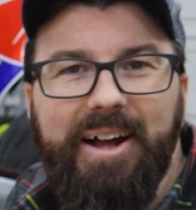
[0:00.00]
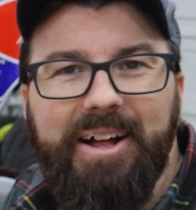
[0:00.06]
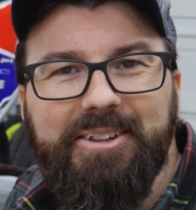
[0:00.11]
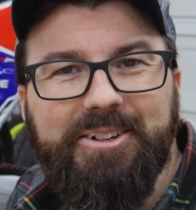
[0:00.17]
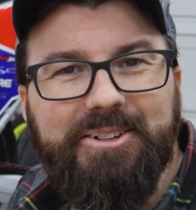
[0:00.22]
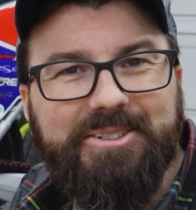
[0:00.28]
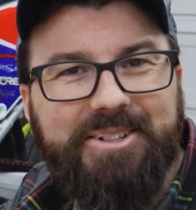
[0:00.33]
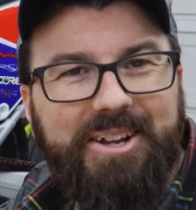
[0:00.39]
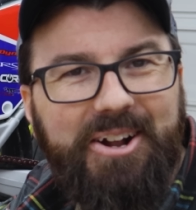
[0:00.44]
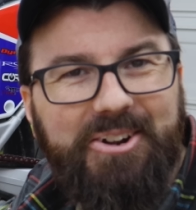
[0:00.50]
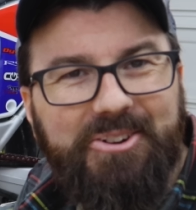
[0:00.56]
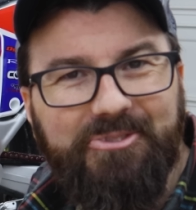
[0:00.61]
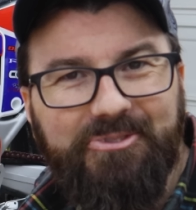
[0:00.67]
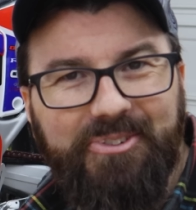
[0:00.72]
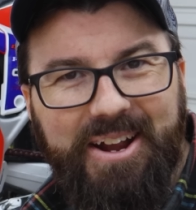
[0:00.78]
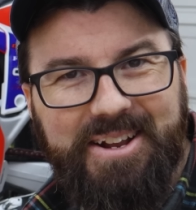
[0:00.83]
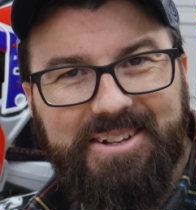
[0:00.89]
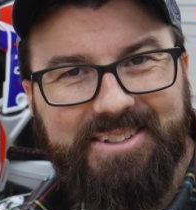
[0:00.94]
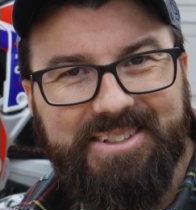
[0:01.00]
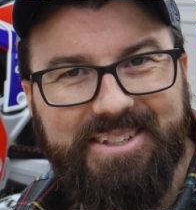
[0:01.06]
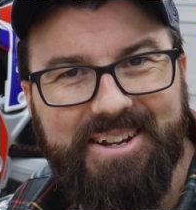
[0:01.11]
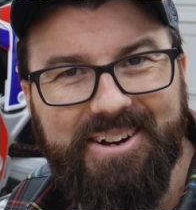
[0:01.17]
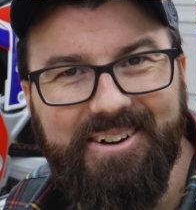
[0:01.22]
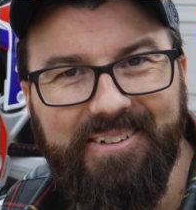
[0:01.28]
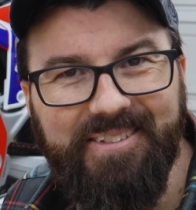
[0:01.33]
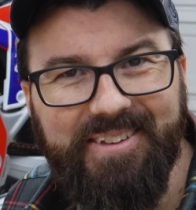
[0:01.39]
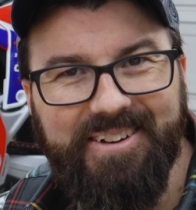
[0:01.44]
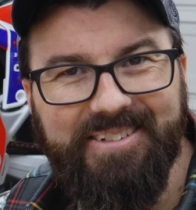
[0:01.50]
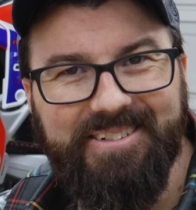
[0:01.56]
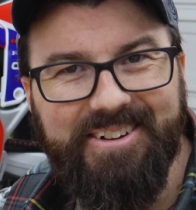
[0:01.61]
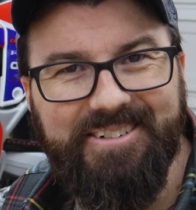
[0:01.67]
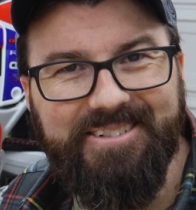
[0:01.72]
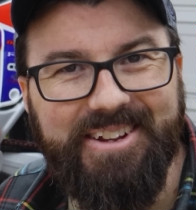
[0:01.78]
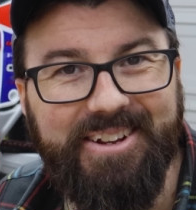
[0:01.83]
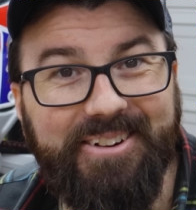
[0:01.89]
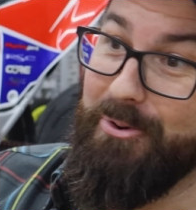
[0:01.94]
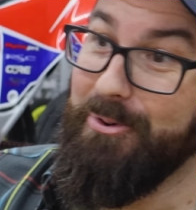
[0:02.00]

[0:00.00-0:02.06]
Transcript: That looks kind of fancy on there, don't it?